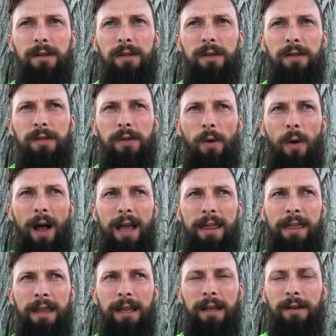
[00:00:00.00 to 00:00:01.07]
So I
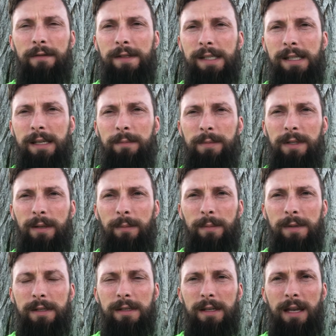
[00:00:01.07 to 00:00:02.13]
think of
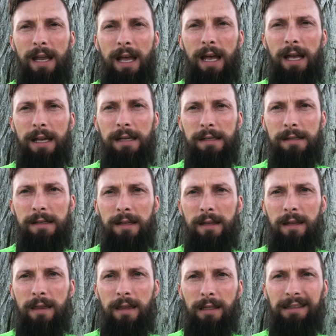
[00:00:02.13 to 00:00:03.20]
symptoms as
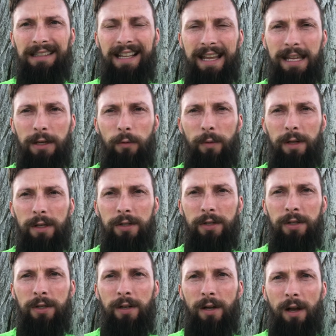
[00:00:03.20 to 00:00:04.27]
the
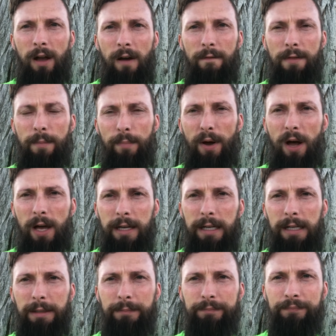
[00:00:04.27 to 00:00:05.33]
language of the body.
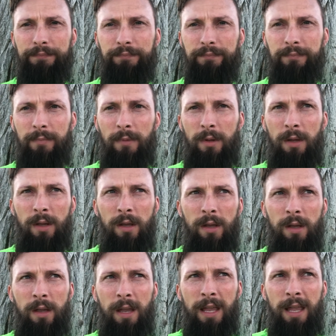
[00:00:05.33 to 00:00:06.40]

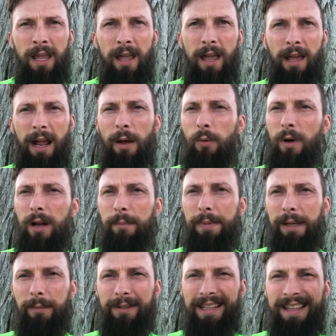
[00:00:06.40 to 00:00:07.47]
And I want to be
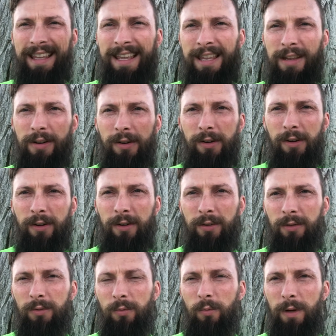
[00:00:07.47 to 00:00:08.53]
able to hear
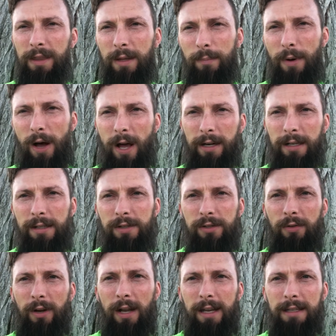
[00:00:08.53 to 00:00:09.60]
what the body is
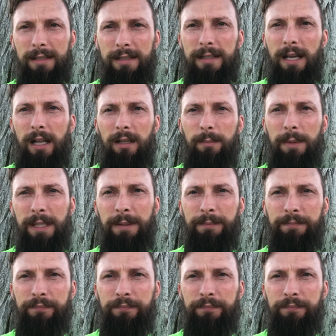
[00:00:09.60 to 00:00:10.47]
trying to tell me.